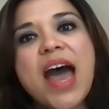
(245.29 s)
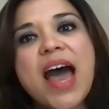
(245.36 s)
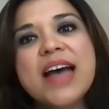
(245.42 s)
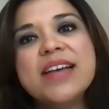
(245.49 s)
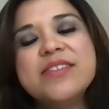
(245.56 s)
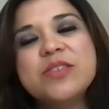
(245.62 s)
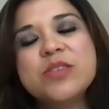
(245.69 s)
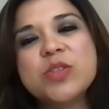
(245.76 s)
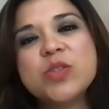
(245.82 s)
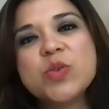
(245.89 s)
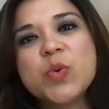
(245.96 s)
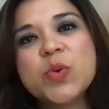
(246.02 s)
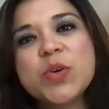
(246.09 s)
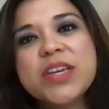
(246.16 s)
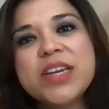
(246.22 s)
As the
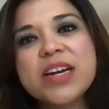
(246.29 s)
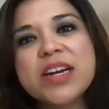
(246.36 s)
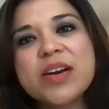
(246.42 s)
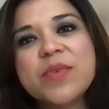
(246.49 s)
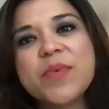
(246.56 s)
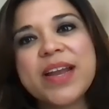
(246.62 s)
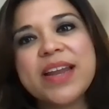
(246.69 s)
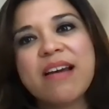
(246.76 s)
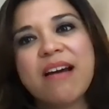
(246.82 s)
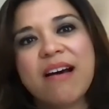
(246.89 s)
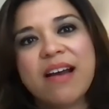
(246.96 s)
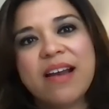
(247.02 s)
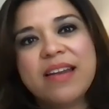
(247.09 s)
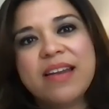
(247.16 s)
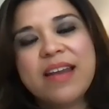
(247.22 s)
school year went
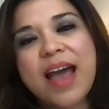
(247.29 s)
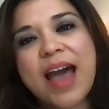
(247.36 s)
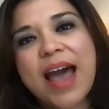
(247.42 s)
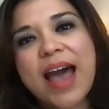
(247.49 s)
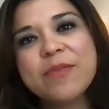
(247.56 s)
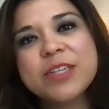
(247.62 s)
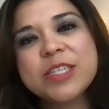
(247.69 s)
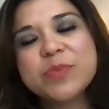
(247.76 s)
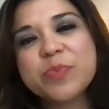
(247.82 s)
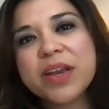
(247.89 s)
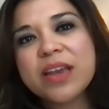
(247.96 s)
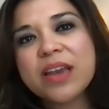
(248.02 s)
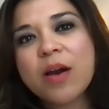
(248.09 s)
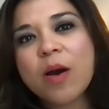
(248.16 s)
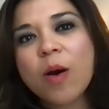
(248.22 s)
on, I was
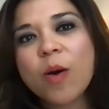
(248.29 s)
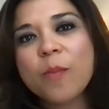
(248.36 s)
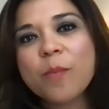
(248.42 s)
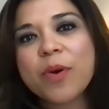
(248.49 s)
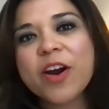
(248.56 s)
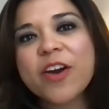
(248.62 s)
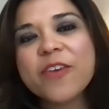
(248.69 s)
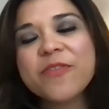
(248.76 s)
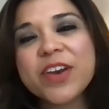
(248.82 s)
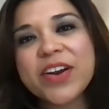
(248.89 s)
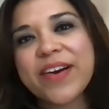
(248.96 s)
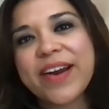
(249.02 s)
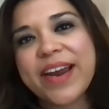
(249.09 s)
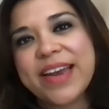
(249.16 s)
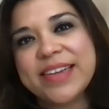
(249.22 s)
bringing home perfect
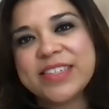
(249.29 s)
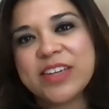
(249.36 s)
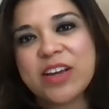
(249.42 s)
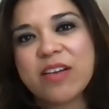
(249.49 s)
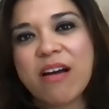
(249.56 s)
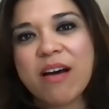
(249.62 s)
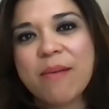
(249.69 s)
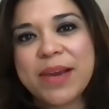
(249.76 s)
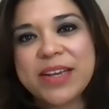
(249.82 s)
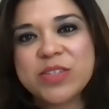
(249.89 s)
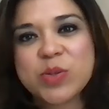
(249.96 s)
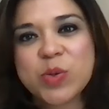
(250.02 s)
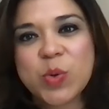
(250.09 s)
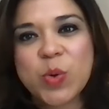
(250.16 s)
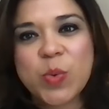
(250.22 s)
grades on all my
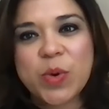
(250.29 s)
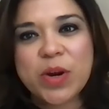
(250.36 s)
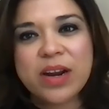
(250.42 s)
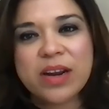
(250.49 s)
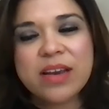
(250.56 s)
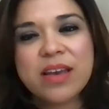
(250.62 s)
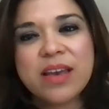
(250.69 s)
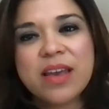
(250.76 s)
schoolwork,